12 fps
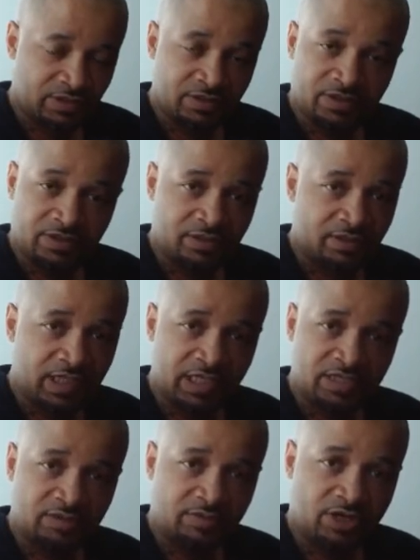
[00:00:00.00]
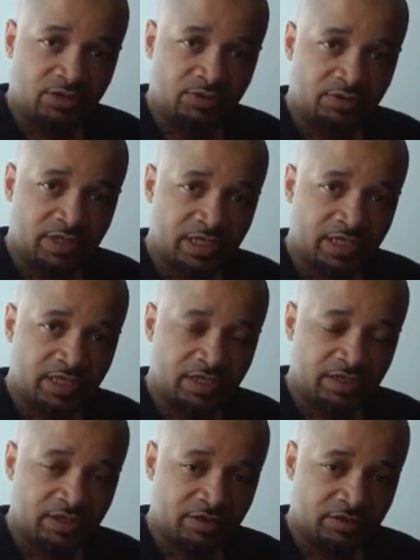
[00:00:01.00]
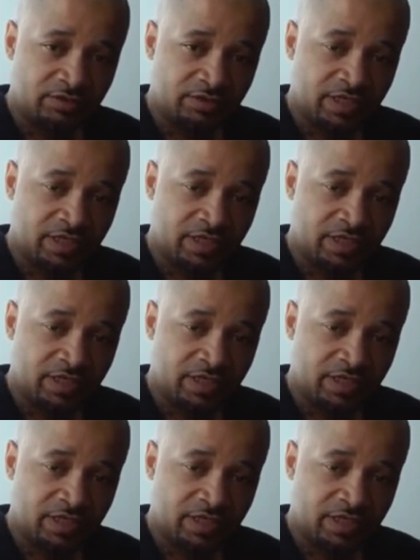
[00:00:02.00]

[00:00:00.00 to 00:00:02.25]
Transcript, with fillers: See, catching the ball with one hand, y'all.